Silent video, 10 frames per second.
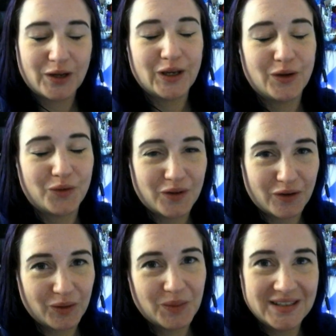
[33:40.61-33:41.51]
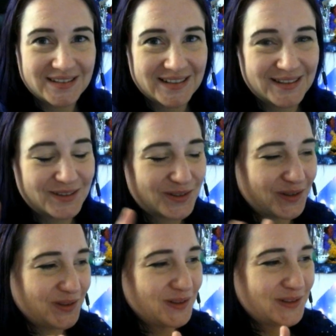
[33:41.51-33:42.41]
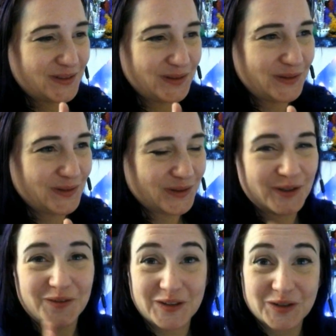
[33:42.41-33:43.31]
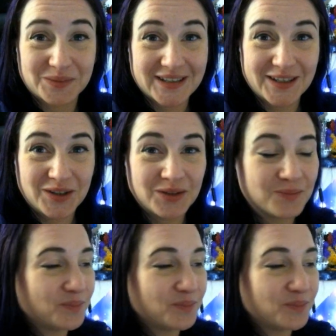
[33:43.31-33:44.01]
very basic intro to Coffee Shop Tycoon.